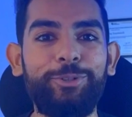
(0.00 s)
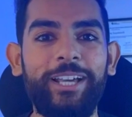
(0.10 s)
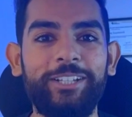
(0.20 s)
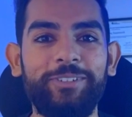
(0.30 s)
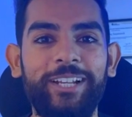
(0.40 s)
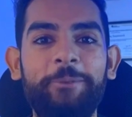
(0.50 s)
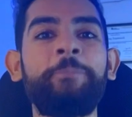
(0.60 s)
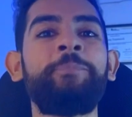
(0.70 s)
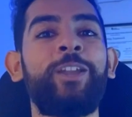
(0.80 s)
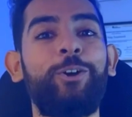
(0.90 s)
as
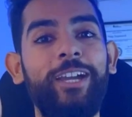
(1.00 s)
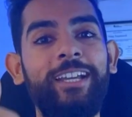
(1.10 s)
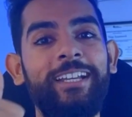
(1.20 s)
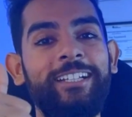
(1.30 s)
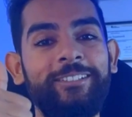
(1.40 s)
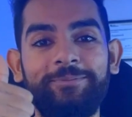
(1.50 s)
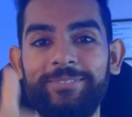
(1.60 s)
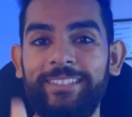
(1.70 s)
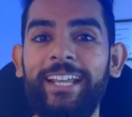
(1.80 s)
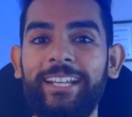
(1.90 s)
well. Okay,
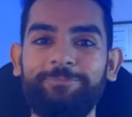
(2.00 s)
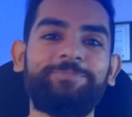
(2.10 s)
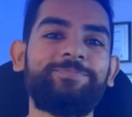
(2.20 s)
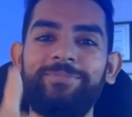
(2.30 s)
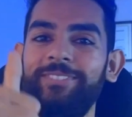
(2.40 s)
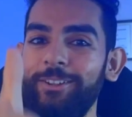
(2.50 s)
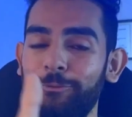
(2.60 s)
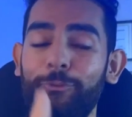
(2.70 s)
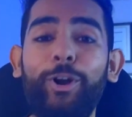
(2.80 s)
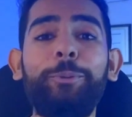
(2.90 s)
then
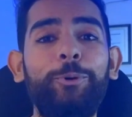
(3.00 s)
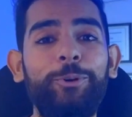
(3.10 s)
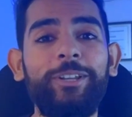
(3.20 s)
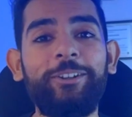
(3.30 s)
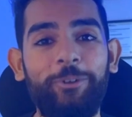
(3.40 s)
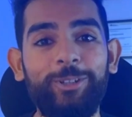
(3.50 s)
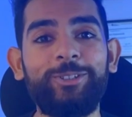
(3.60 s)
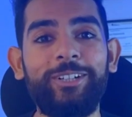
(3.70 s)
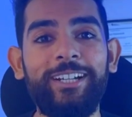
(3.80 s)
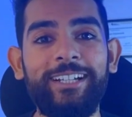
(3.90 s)
what protein
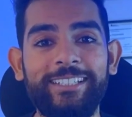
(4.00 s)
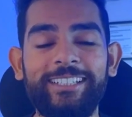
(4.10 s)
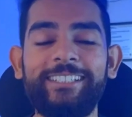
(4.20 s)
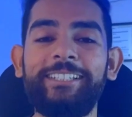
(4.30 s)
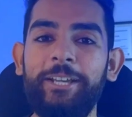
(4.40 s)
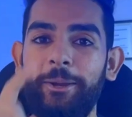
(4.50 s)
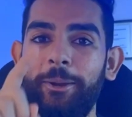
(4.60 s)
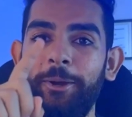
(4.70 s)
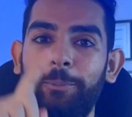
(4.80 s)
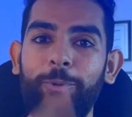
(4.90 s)
also does is,
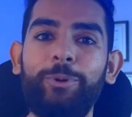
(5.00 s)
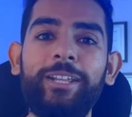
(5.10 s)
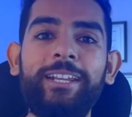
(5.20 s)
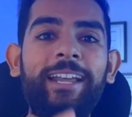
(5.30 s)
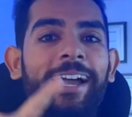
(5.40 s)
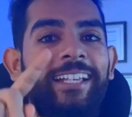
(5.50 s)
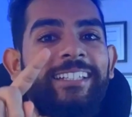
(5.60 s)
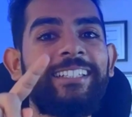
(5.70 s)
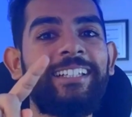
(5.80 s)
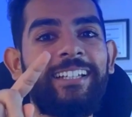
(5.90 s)
protein
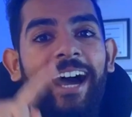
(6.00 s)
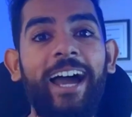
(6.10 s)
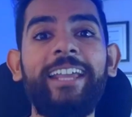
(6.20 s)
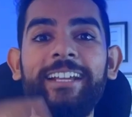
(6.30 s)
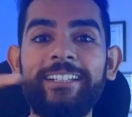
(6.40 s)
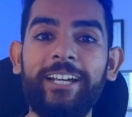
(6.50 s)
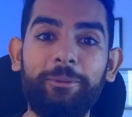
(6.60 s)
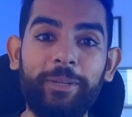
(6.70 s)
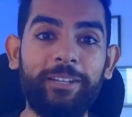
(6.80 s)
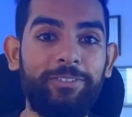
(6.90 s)
has higher
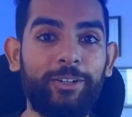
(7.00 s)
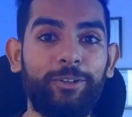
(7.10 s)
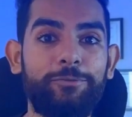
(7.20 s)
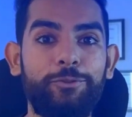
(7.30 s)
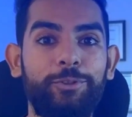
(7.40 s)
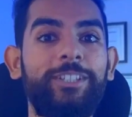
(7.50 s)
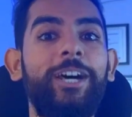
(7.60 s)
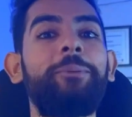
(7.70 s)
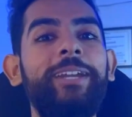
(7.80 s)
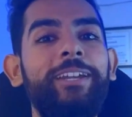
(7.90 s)
thermic effect of food.
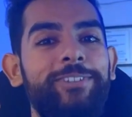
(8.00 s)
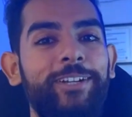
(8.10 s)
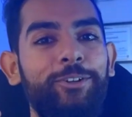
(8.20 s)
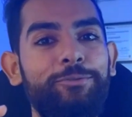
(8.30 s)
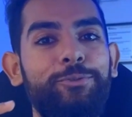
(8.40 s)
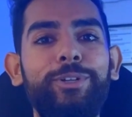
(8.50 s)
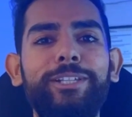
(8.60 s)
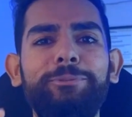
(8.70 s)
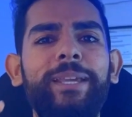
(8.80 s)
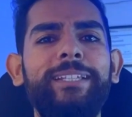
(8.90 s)
Thermic effect of food
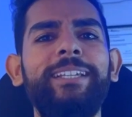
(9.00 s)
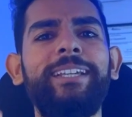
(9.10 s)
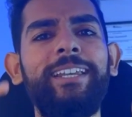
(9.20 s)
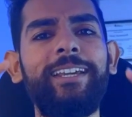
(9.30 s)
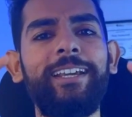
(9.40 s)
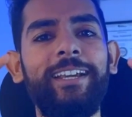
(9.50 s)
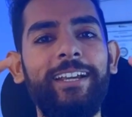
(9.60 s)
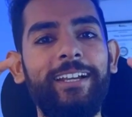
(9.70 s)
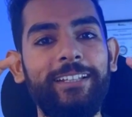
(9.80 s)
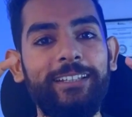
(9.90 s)
is basically
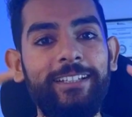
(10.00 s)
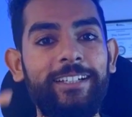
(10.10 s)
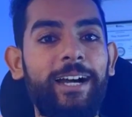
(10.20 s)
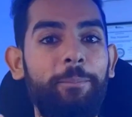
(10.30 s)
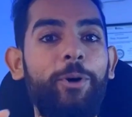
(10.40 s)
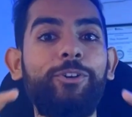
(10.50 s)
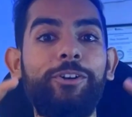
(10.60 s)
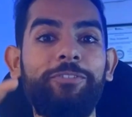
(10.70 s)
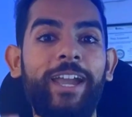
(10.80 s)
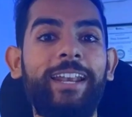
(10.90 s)
the amount
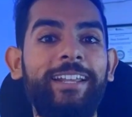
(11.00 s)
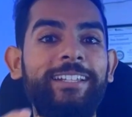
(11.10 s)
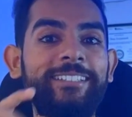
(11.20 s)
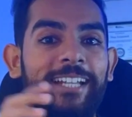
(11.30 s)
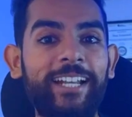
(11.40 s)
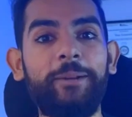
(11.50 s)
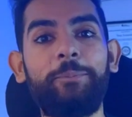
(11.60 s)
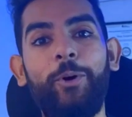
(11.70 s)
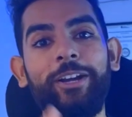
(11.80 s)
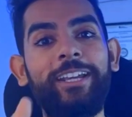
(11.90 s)
of calories that our
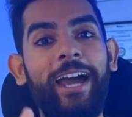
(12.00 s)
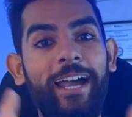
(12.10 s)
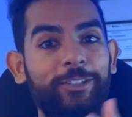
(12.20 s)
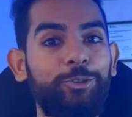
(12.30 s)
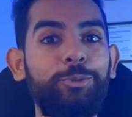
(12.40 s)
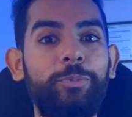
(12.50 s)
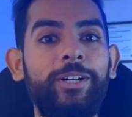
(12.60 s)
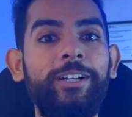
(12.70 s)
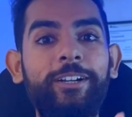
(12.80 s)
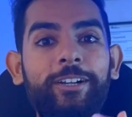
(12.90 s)
body has to
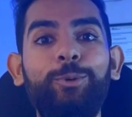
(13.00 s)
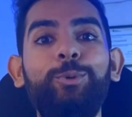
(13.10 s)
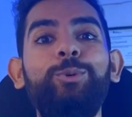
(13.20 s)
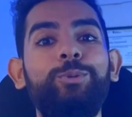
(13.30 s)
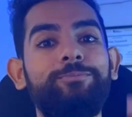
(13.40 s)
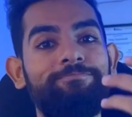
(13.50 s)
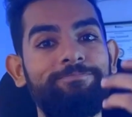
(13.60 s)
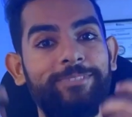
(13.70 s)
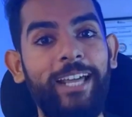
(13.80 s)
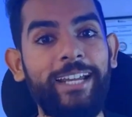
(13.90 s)
burn to
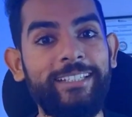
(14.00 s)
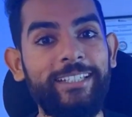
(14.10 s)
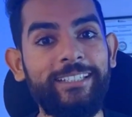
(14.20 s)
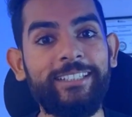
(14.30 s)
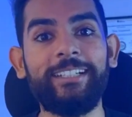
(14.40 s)
digest,